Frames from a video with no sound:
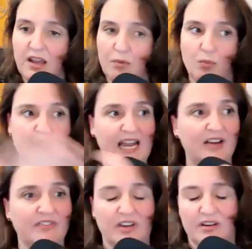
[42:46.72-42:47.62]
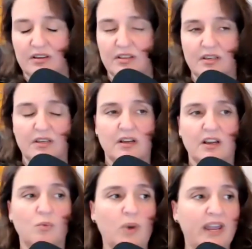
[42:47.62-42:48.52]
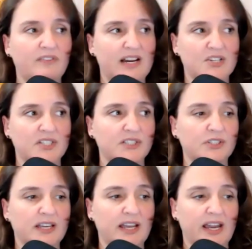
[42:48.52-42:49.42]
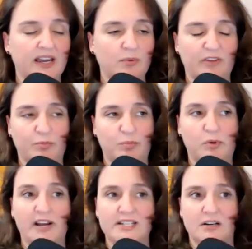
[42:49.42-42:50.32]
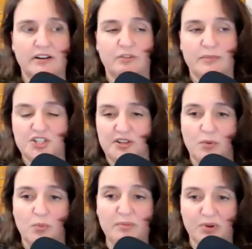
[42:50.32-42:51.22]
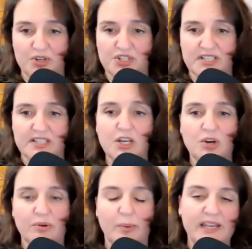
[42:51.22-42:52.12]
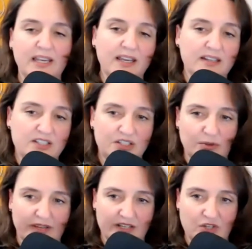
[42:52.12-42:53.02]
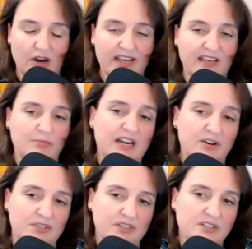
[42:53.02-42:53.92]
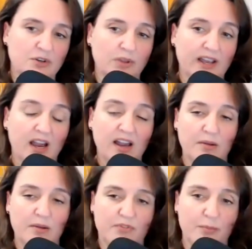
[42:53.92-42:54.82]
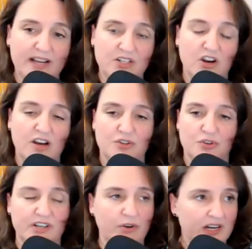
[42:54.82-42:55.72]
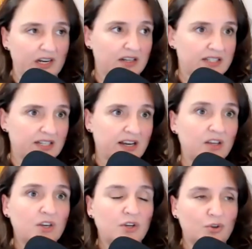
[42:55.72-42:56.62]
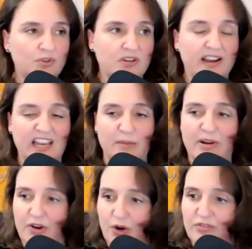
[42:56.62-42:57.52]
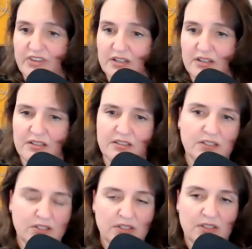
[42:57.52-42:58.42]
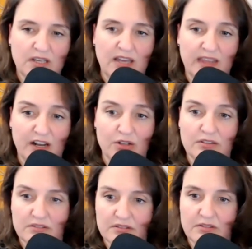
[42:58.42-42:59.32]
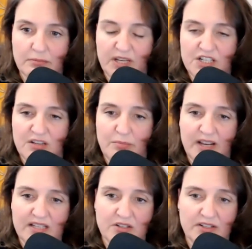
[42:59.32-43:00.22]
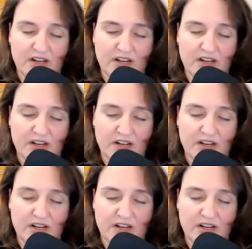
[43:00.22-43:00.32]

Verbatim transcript: we have a a way of actually looking at we have proprietary information that we purchase where we can get into like talking about so like okay. i for my doctors i'll get in and say who's talking about covid and then i'll pitch them based on